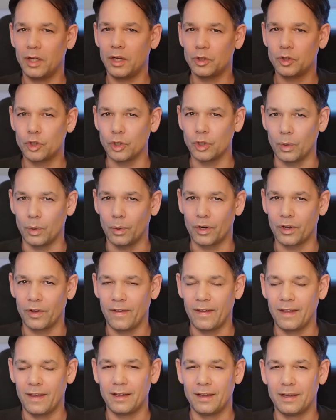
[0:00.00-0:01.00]
a joke.
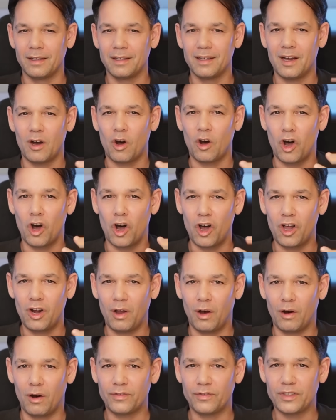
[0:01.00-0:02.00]

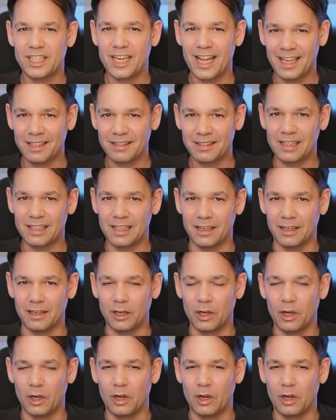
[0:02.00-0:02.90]
All of Tesla